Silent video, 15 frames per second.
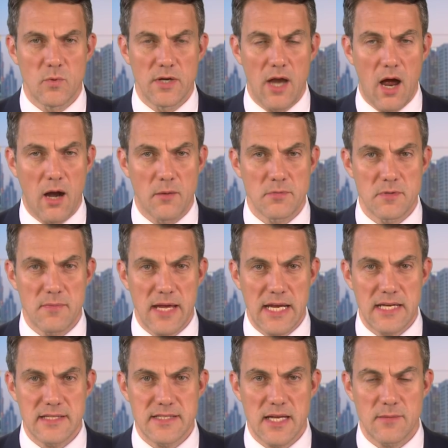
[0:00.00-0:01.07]
when armed
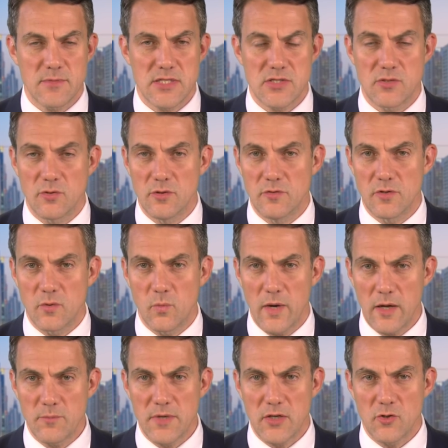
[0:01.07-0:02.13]
men attempted to
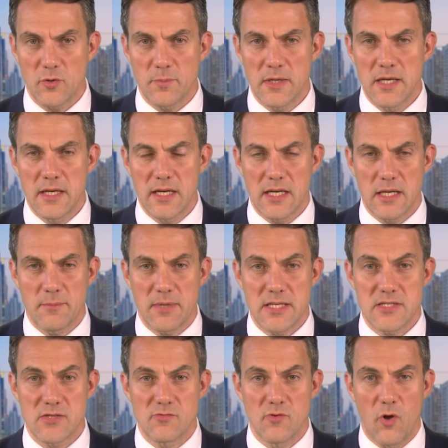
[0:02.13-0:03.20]
overwhelm the group in a
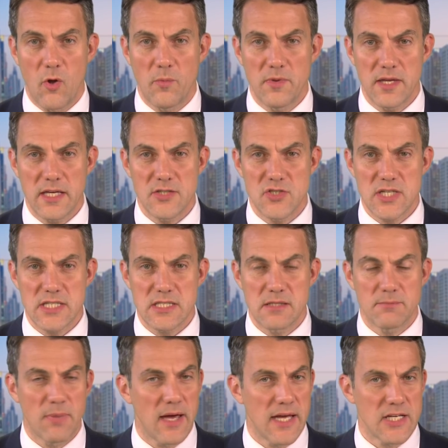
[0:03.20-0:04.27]
bid to rob the
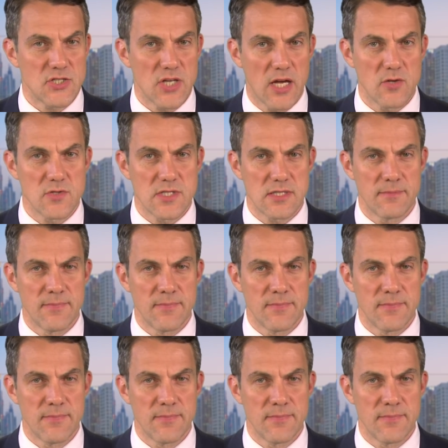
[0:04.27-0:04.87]
adjacent parish house.